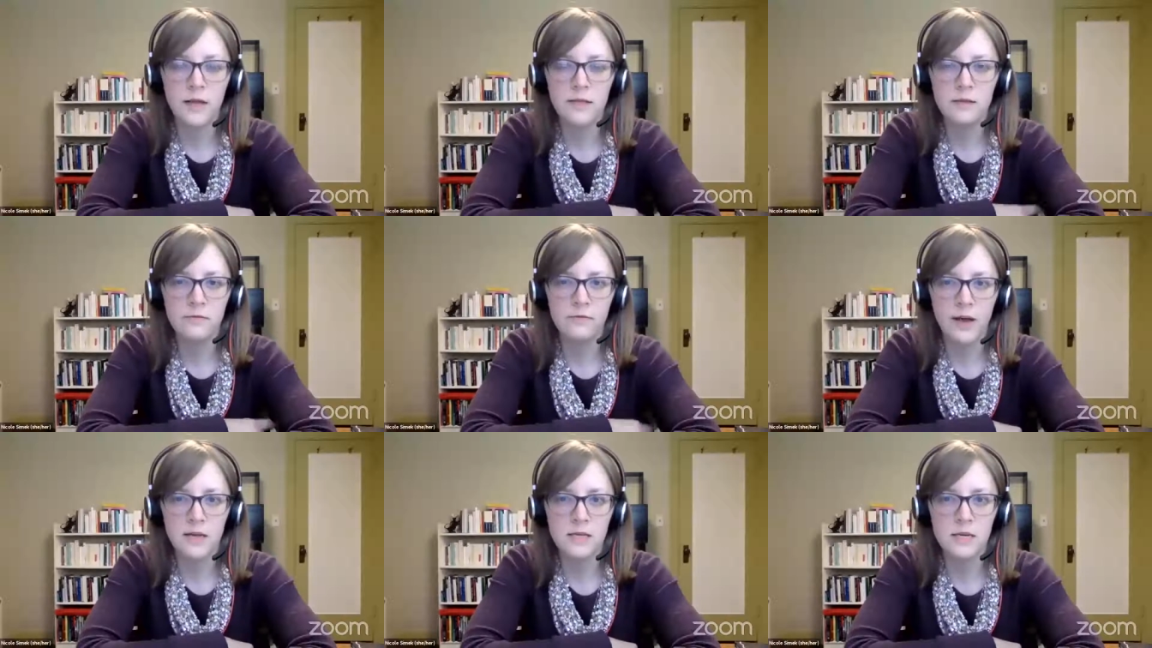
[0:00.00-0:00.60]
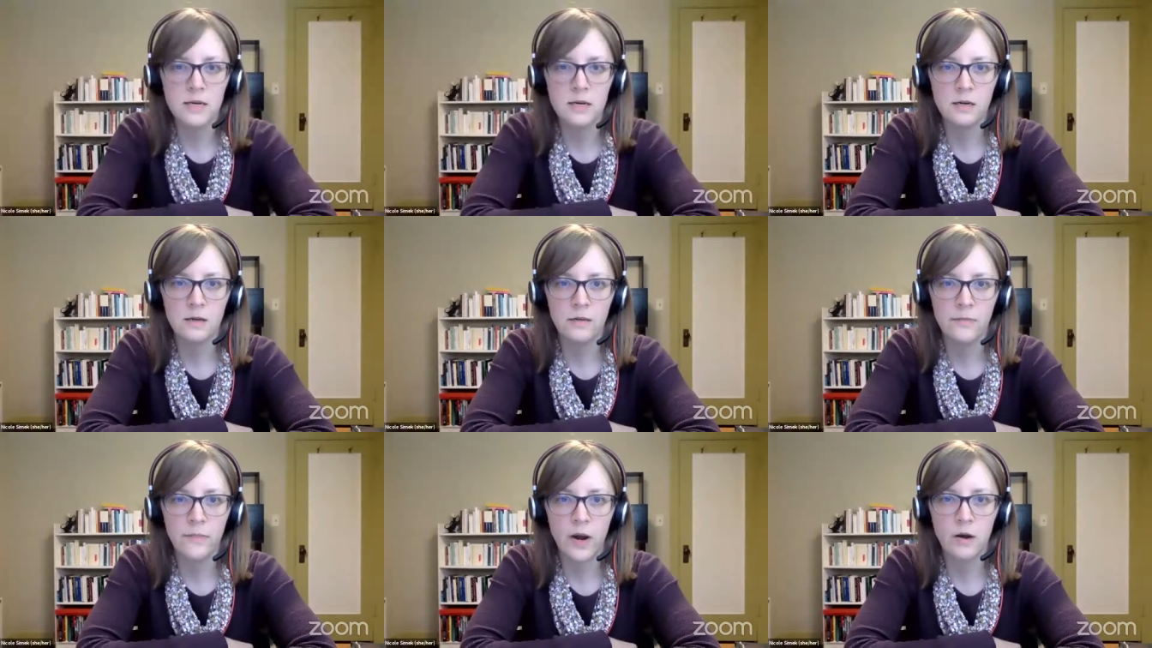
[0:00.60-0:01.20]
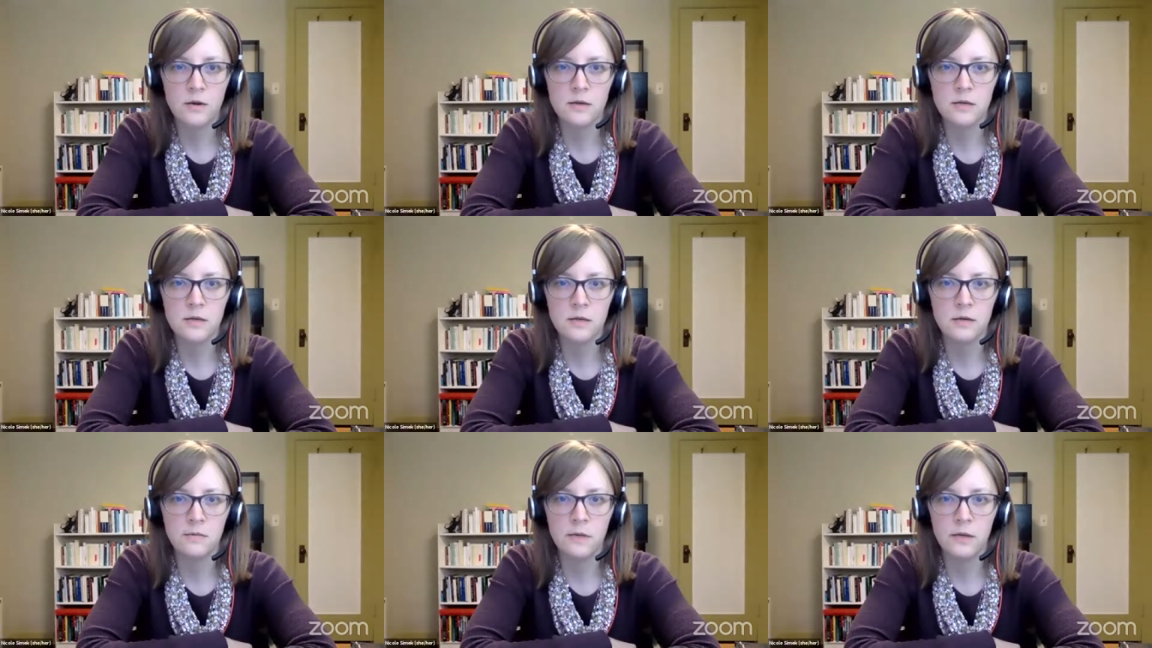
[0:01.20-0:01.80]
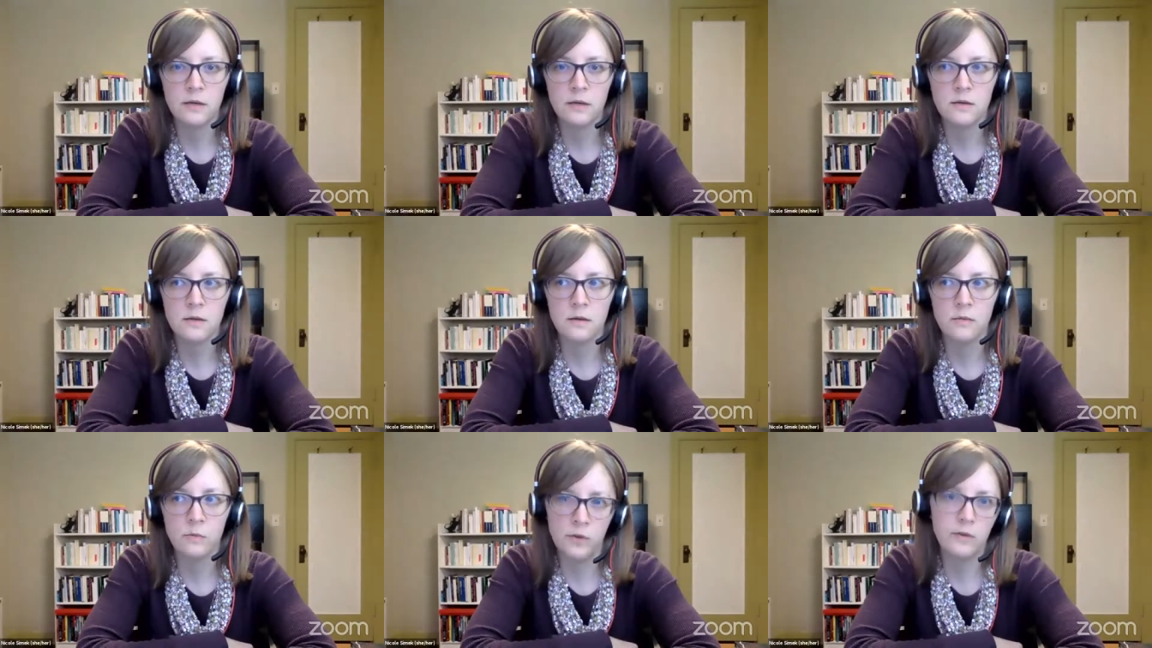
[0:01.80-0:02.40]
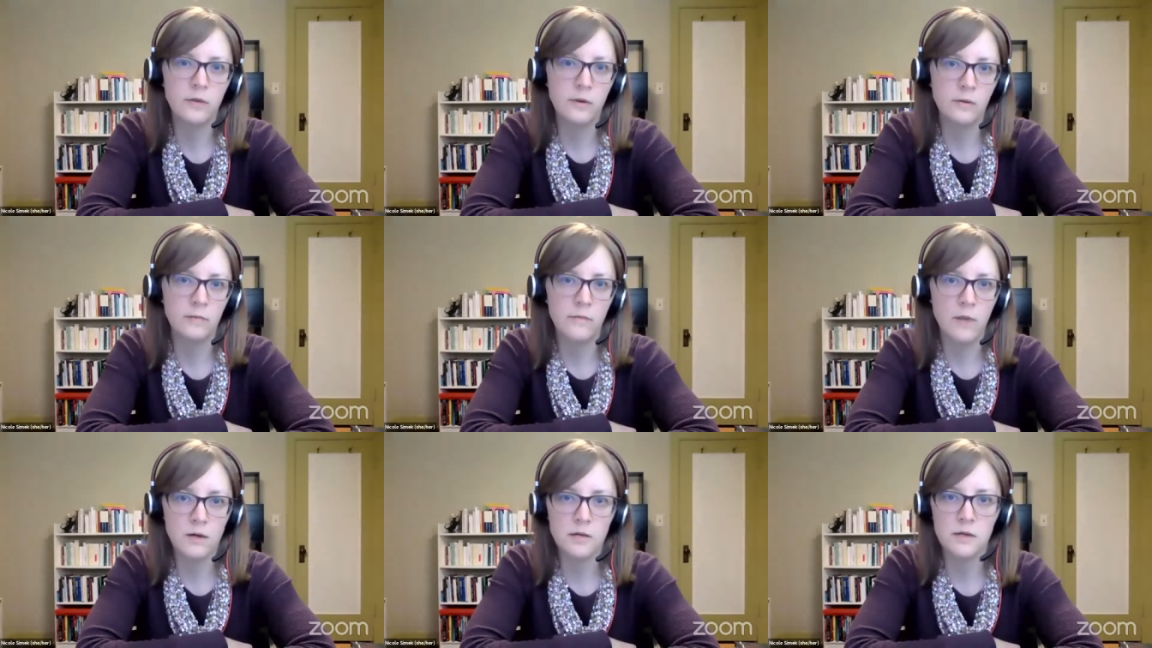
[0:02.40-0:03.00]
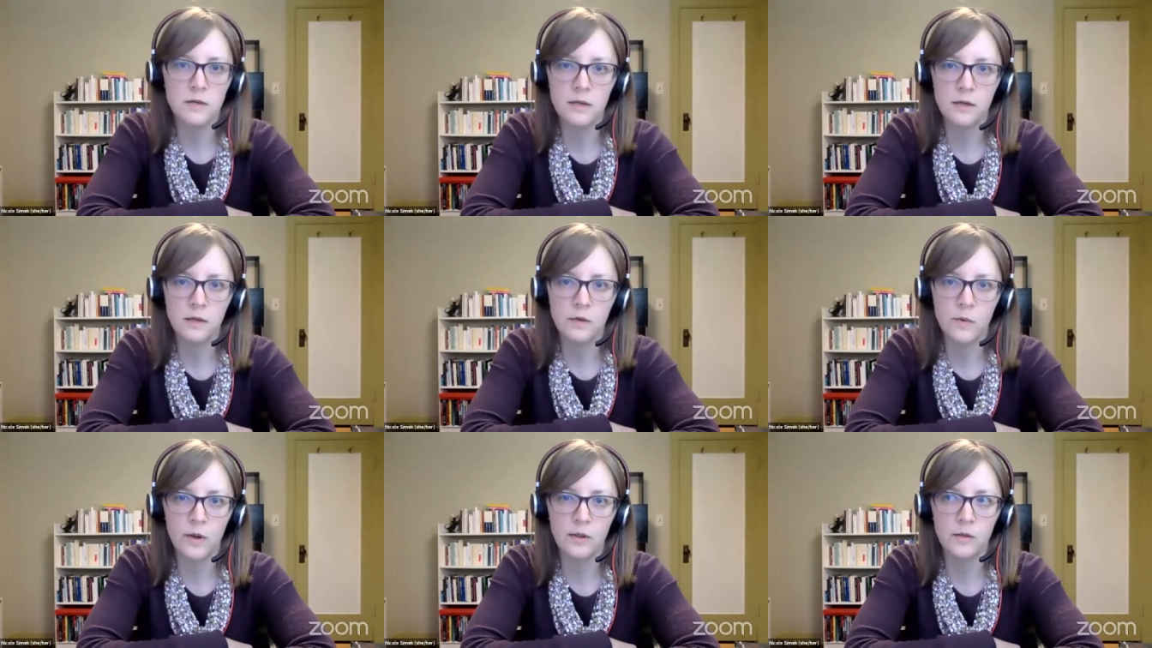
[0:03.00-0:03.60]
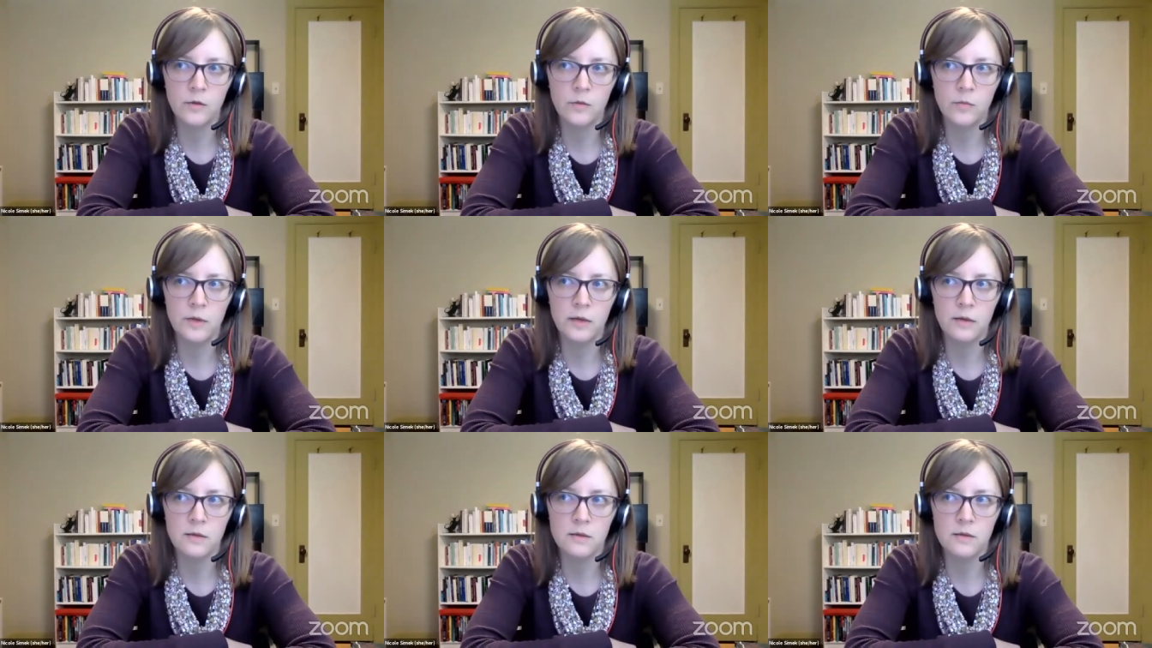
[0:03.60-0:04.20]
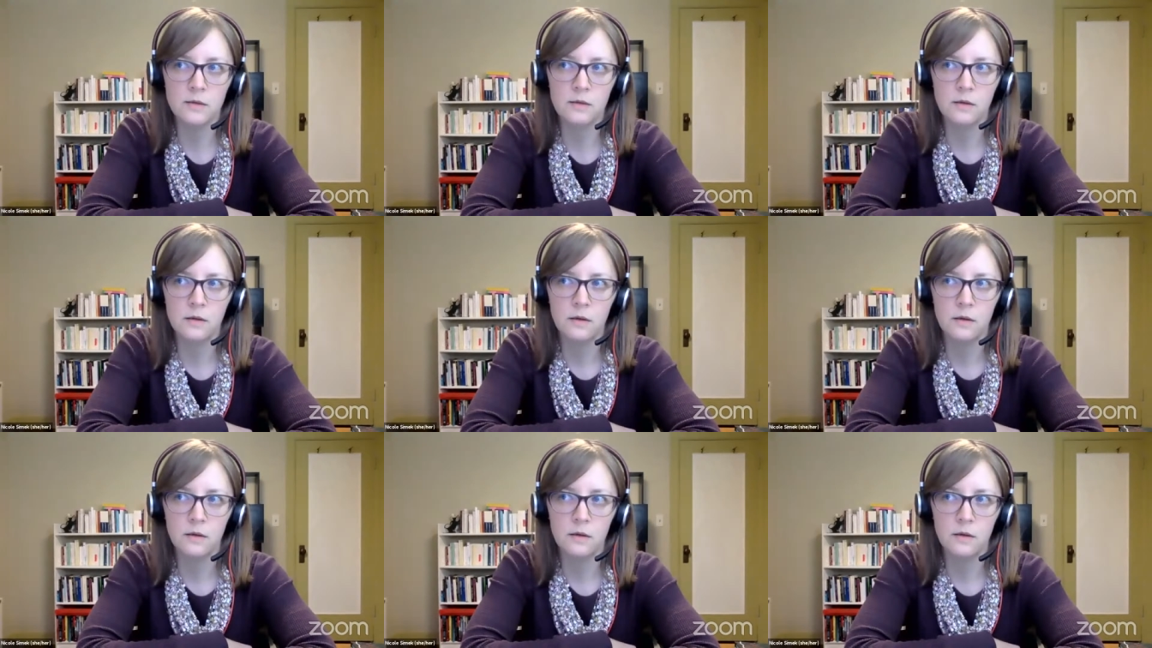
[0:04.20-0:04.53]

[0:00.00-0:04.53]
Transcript: that's a fascinating comparison, because with Martinique and Guadeloupe, because